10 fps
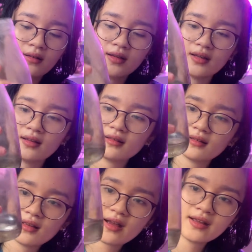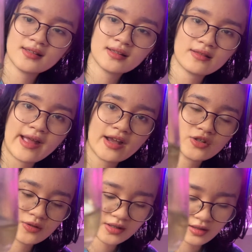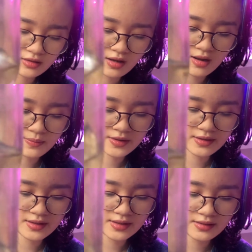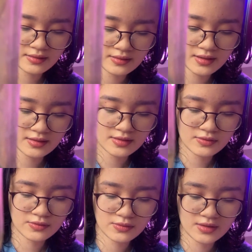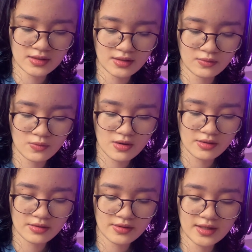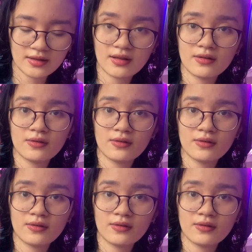And it's actually a top cutting that is rooting in water right now.